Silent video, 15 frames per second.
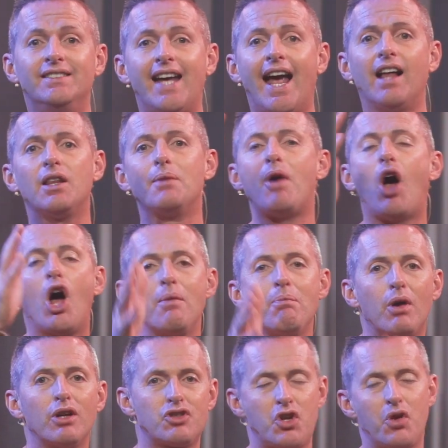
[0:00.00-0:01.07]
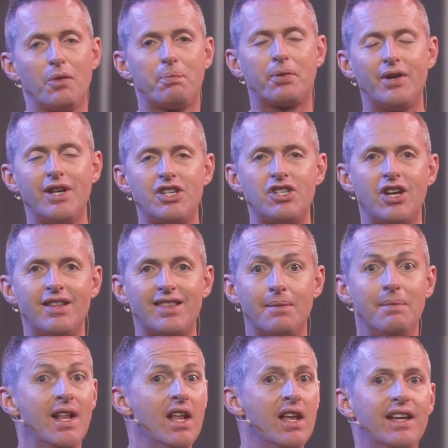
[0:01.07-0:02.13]
Tell them how much you appreciate
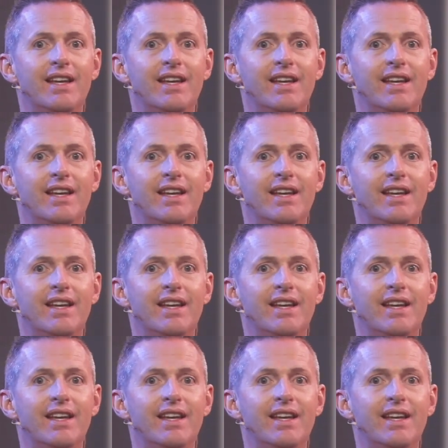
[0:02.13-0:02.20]
them.